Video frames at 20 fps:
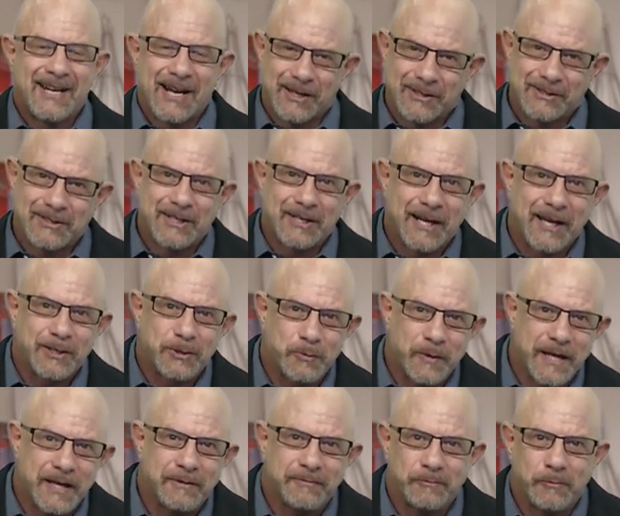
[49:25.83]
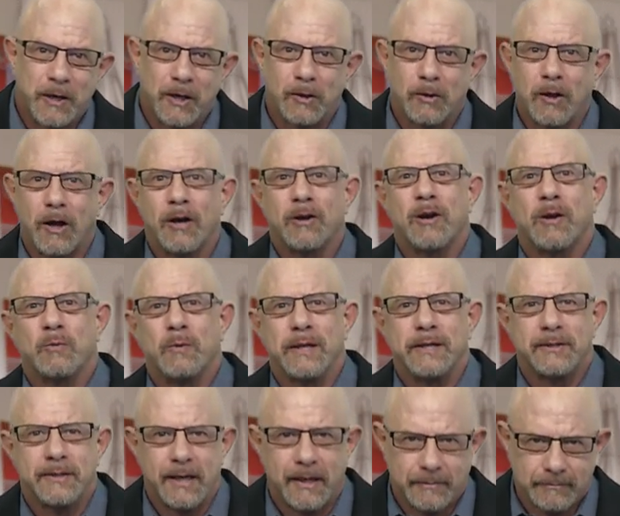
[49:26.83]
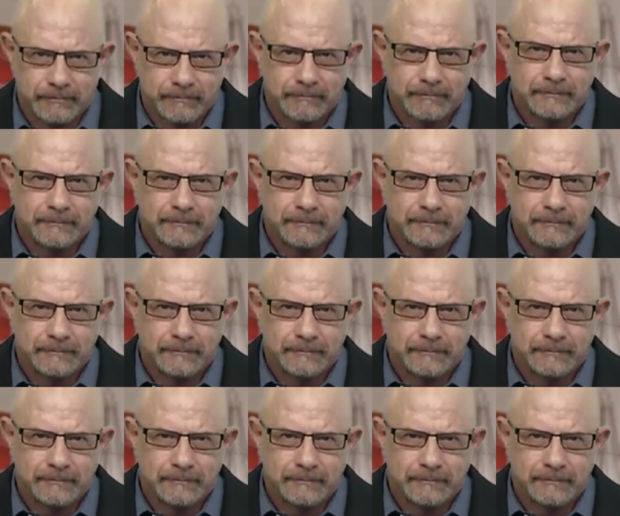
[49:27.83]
And I'll see you next week, 1 o'clock on Wednesday.